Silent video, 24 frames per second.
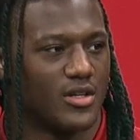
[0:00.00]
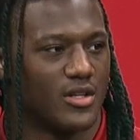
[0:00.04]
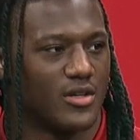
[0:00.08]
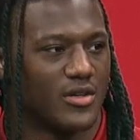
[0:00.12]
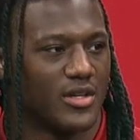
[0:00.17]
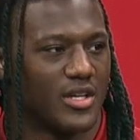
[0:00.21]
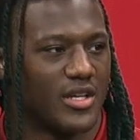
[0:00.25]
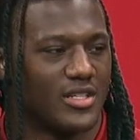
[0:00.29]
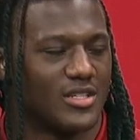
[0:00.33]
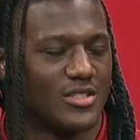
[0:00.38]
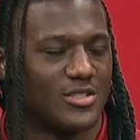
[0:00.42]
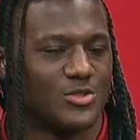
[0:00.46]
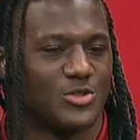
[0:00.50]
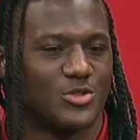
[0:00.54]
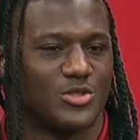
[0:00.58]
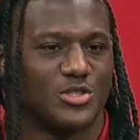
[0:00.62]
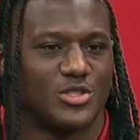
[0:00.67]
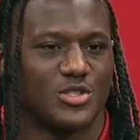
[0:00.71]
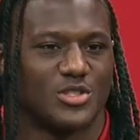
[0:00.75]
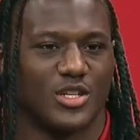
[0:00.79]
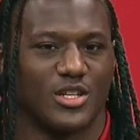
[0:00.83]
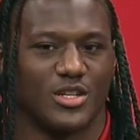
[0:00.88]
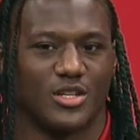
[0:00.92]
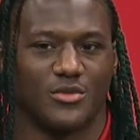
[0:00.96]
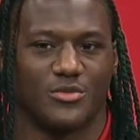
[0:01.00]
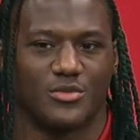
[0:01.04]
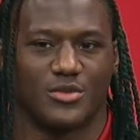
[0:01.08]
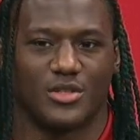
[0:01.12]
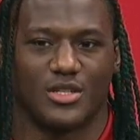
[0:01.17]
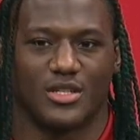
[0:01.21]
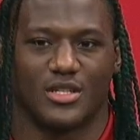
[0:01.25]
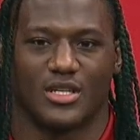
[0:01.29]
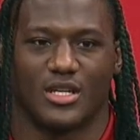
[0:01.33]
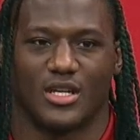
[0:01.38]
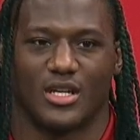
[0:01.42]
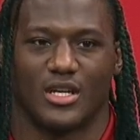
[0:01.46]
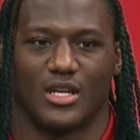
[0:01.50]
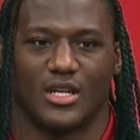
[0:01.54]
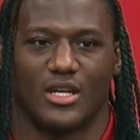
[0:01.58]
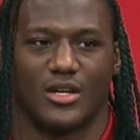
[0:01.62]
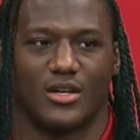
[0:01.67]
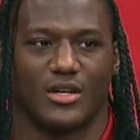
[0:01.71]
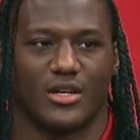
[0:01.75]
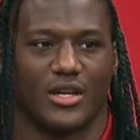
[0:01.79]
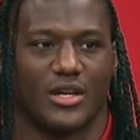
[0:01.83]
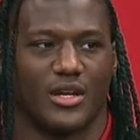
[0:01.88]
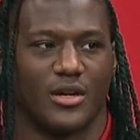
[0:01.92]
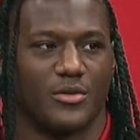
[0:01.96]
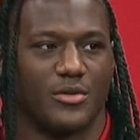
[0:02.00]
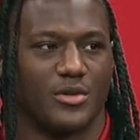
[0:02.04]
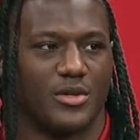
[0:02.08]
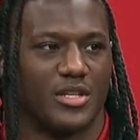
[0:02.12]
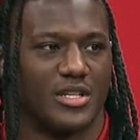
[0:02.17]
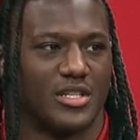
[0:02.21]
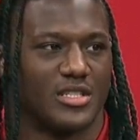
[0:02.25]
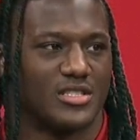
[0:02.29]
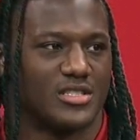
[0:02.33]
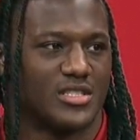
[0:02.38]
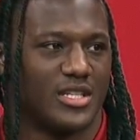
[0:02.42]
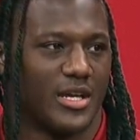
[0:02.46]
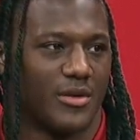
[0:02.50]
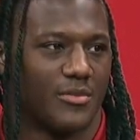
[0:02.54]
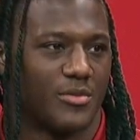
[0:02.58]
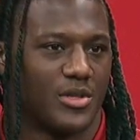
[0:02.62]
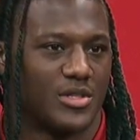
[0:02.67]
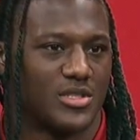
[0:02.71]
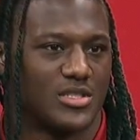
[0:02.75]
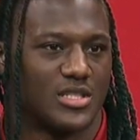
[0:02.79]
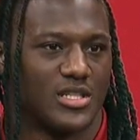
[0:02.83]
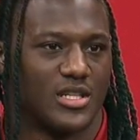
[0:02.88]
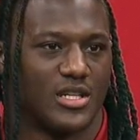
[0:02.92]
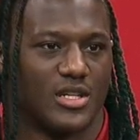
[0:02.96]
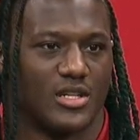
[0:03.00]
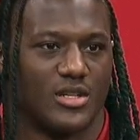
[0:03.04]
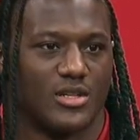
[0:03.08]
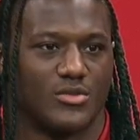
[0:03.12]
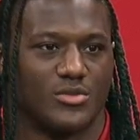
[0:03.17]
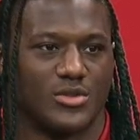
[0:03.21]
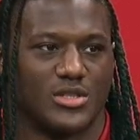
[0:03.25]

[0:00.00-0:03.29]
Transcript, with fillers: Okay, you just start off with okay, are we in the stack personnel,